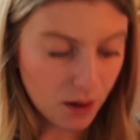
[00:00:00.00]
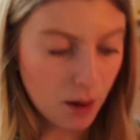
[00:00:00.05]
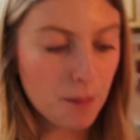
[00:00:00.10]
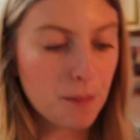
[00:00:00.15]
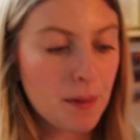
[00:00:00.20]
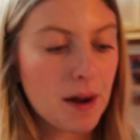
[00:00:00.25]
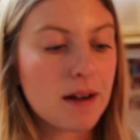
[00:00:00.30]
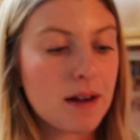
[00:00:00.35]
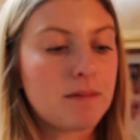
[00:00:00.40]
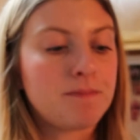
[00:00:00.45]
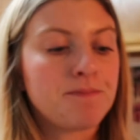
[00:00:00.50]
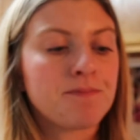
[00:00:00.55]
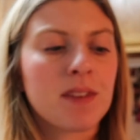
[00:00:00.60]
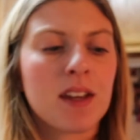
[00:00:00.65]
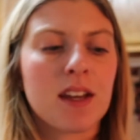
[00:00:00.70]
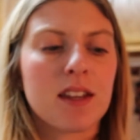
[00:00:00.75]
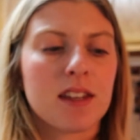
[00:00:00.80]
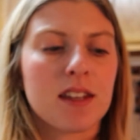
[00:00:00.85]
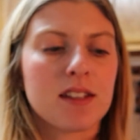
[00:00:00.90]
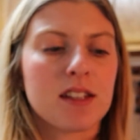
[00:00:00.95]
But
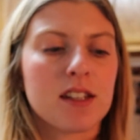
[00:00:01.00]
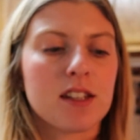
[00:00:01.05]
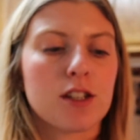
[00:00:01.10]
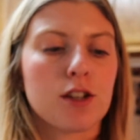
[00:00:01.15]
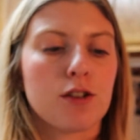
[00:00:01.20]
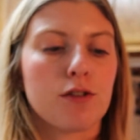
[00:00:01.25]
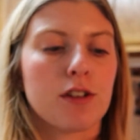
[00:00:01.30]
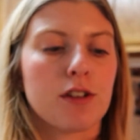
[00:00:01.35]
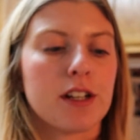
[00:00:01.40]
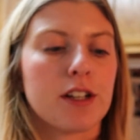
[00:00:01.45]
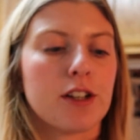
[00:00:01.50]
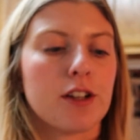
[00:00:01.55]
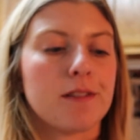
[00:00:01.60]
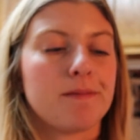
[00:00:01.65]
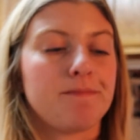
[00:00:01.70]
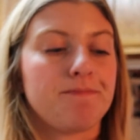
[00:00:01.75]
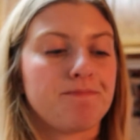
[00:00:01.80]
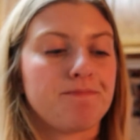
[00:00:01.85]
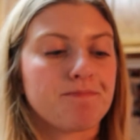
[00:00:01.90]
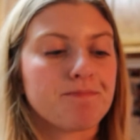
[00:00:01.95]
this is still really
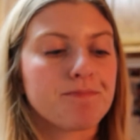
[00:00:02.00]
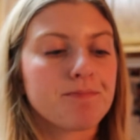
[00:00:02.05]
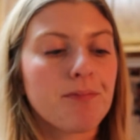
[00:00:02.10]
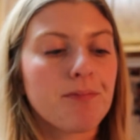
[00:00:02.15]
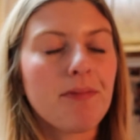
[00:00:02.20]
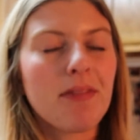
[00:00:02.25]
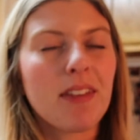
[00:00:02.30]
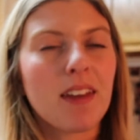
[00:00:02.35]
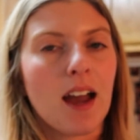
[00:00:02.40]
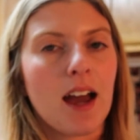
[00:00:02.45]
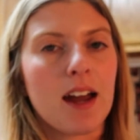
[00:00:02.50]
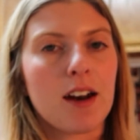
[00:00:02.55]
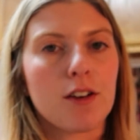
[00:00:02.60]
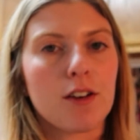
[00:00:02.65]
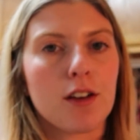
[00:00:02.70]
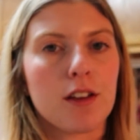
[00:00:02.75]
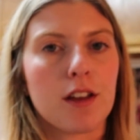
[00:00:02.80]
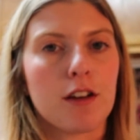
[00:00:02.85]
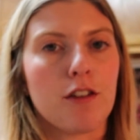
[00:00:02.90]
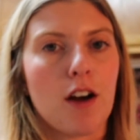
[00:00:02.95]
good. I don't
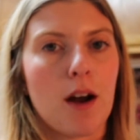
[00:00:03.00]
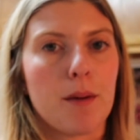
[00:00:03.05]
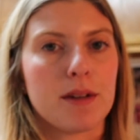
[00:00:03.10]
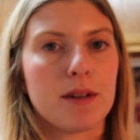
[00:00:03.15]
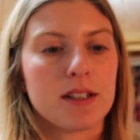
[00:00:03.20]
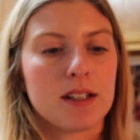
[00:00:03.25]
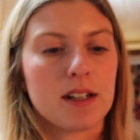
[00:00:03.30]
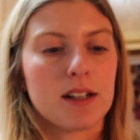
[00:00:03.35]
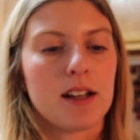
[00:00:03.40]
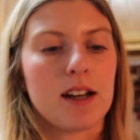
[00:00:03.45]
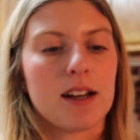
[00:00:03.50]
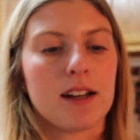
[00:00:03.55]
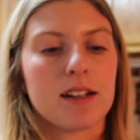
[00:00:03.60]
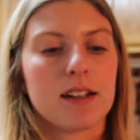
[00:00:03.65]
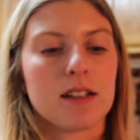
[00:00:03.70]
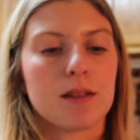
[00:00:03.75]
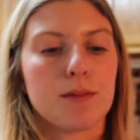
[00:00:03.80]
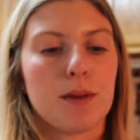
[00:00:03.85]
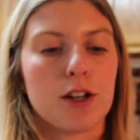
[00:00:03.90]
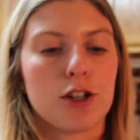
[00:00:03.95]
know that Robbie's gonna like it
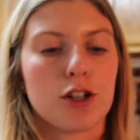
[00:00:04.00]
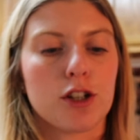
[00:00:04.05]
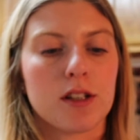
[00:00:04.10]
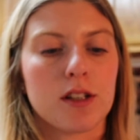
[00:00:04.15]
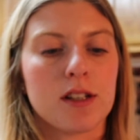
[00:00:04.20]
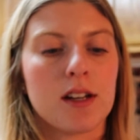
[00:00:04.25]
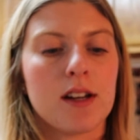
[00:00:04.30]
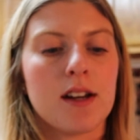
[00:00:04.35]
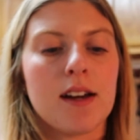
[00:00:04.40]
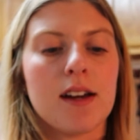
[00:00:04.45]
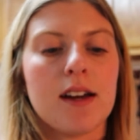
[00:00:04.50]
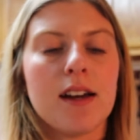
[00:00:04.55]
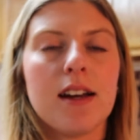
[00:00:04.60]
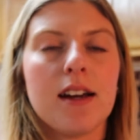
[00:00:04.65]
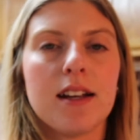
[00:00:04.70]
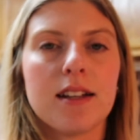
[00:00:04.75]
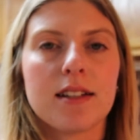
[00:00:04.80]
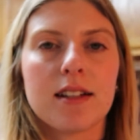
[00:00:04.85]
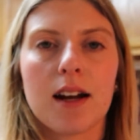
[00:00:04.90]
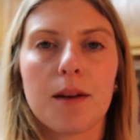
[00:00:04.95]
as much because
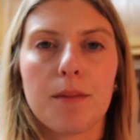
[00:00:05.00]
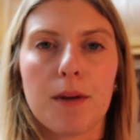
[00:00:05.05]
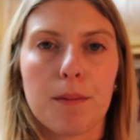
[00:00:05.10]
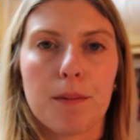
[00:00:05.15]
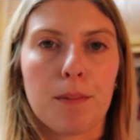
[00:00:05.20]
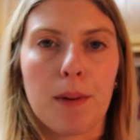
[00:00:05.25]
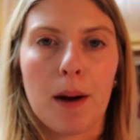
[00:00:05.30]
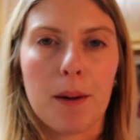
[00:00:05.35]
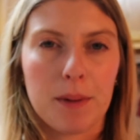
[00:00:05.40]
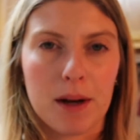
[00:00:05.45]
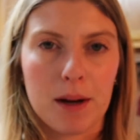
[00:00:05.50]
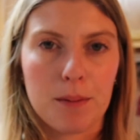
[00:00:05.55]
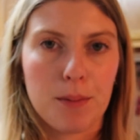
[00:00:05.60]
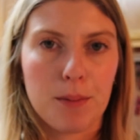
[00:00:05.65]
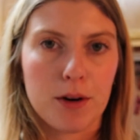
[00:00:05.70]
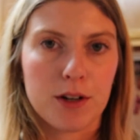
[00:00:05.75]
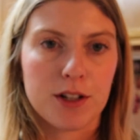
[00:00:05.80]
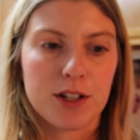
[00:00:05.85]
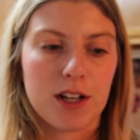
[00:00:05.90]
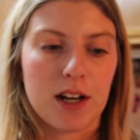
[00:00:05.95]
he's not a big pumpkin
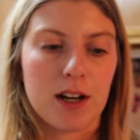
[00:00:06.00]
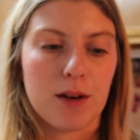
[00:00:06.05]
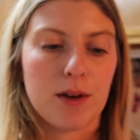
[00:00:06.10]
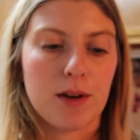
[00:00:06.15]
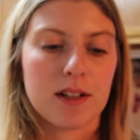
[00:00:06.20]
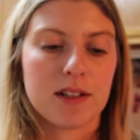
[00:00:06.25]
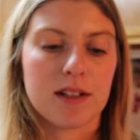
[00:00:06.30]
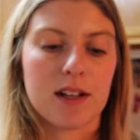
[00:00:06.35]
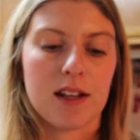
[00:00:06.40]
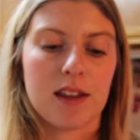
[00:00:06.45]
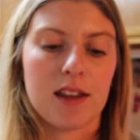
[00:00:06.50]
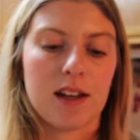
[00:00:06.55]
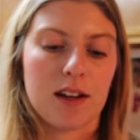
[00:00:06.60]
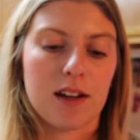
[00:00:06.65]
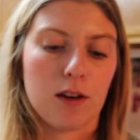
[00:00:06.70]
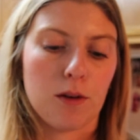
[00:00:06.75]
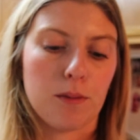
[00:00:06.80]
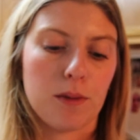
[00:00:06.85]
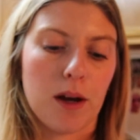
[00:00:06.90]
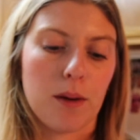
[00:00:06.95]
person anyways, and I think
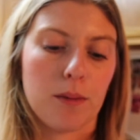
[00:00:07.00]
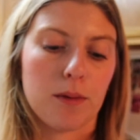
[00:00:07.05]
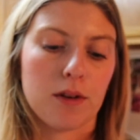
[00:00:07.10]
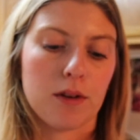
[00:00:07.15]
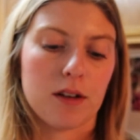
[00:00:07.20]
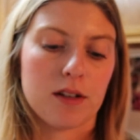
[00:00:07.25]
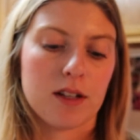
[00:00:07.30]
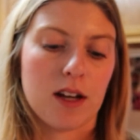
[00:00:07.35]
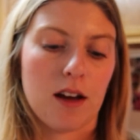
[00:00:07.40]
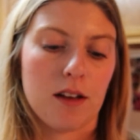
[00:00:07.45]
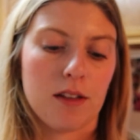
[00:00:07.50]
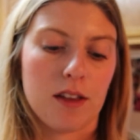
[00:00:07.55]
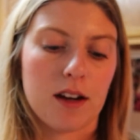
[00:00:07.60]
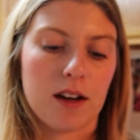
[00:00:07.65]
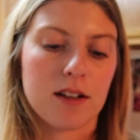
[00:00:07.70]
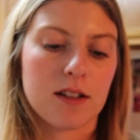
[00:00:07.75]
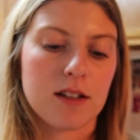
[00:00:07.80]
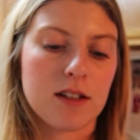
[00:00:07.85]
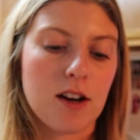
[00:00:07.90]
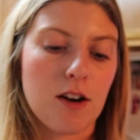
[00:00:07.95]
he'll be able to tell that
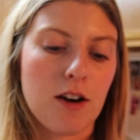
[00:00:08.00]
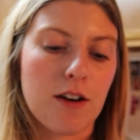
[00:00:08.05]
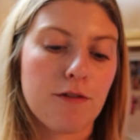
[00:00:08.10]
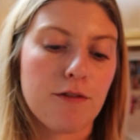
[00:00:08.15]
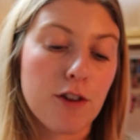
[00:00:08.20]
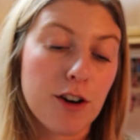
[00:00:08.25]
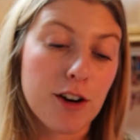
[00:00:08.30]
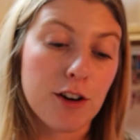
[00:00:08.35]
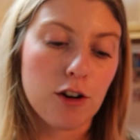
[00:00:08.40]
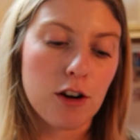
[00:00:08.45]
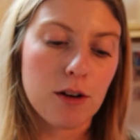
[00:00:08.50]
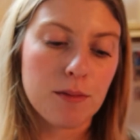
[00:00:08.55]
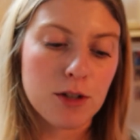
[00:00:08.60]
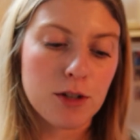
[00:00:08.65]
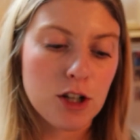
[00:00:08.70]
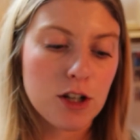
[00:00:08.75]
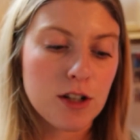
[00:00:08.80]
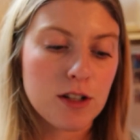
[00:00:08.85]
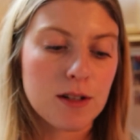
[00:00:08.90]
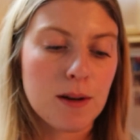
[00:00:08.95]
it's dairy-free cream
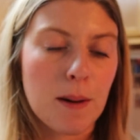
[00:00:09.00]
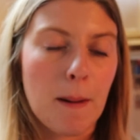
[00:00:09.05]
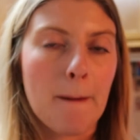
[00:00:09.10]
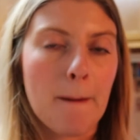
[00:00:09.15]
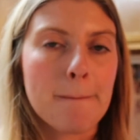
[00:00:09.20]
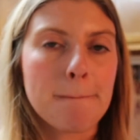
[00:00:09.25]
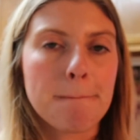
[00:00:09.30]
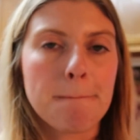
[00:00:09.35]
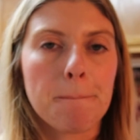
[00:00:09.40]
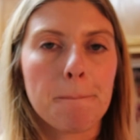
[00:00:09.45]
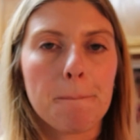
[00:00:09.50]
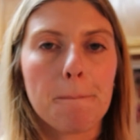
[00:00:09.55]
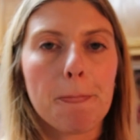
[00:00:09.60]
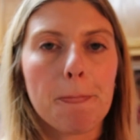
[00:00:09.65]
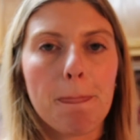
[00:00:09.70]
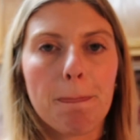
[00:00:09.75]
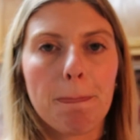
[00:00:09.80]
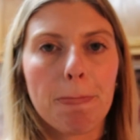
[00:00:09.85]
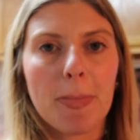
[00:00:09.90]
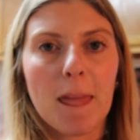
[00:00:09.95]
cheese.
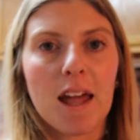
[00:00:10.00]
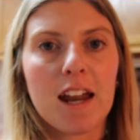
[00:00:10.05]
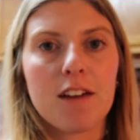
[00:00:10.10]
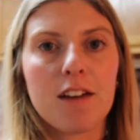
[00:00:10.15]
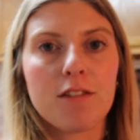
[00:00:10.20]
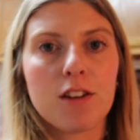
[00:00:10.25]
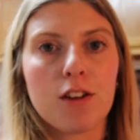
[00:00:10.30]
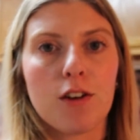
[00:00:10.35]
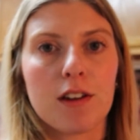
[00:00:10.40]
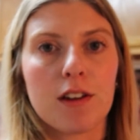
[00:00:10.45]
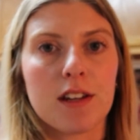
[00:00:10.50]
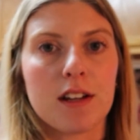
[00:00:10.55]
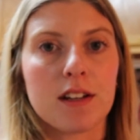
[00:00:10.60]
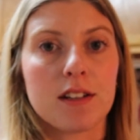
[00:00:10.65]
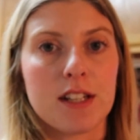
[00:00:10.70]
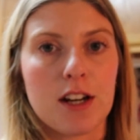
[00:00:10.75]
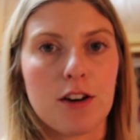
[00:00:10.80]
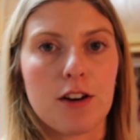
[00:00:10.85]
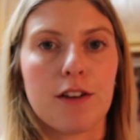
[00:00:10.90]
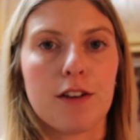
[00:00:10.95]
Even though I think
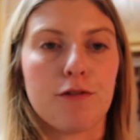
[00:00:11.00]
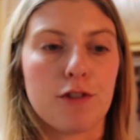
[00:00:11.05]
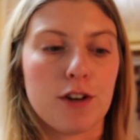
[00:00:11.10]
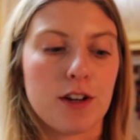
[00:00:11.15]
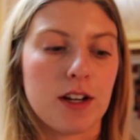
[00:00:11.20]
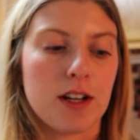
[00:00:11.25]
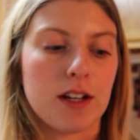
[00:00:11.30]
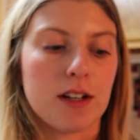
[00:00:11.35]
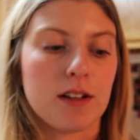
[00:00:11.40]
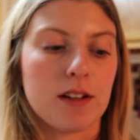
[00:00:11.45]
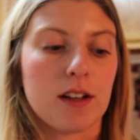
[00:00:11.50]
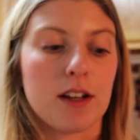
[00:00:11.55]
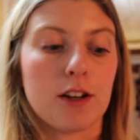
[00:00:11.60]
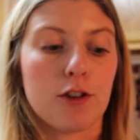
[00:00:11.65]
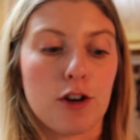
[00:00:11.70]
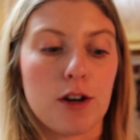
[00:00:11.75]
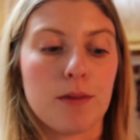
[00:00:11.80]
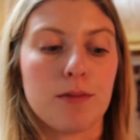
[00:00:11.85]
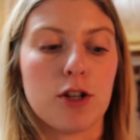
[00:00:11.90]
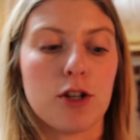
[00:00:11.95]
dairy-free
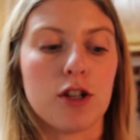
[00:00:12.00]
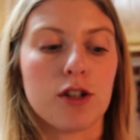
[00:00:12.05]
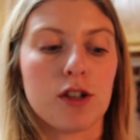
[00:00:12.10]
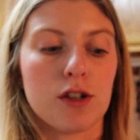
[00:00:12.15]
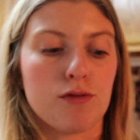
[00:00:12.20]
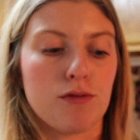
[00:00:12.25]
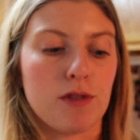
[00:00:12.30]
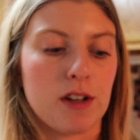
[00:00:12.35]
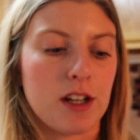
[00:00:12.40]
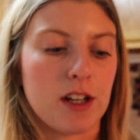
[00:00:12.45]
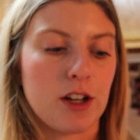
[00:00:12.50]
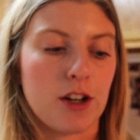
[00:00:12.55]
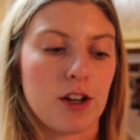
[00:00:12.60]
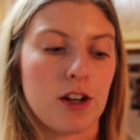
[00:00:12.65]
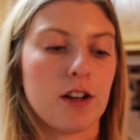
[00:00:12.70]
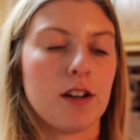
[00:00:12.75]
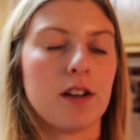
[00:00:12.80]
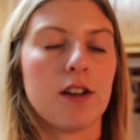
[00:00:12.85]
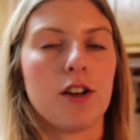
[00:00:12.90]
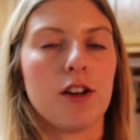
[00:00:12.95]
cream cheese is really
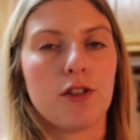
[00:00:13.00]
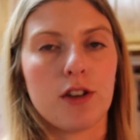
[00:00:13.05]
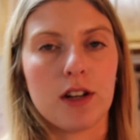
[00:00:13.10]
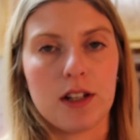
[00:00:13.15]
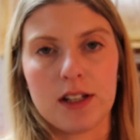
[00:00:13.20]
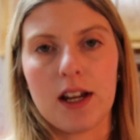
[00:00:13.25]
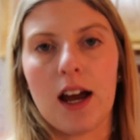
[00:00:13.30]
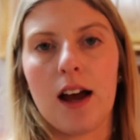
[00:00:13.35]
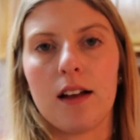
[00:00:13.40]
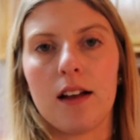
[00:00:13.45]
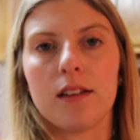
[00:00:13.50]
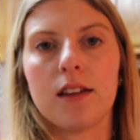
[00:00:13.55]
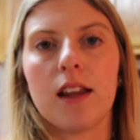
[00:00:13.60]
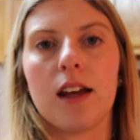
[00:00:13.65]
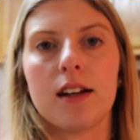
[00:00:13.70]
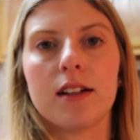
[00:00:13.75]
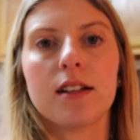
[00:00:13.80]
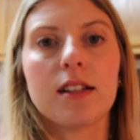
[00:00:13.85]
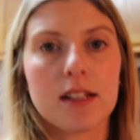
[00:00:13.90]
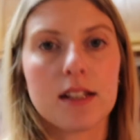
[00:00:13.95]
good, you can tell that
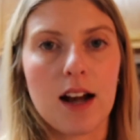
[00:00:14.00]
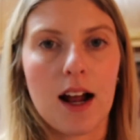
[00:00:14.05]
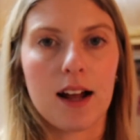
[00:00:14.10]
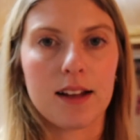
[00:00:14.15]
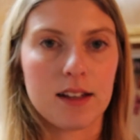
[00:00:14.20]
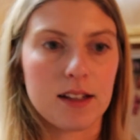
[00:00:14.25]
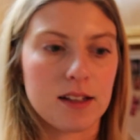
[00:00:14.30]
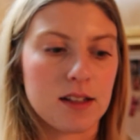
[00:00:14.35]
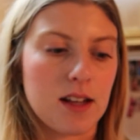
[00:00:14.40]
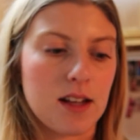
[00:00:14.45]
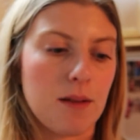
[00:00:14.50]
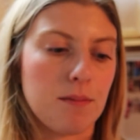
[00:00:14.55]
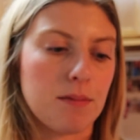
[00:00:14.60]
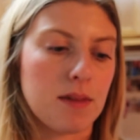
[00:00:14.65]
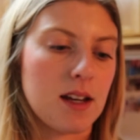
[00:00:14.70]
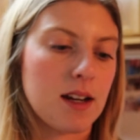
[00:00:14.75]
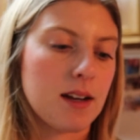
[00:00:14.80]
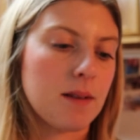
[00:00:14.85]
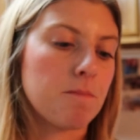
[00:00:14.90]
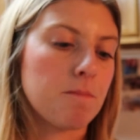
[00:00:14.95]
it's not the same
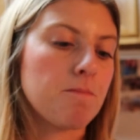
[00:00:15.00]
thing.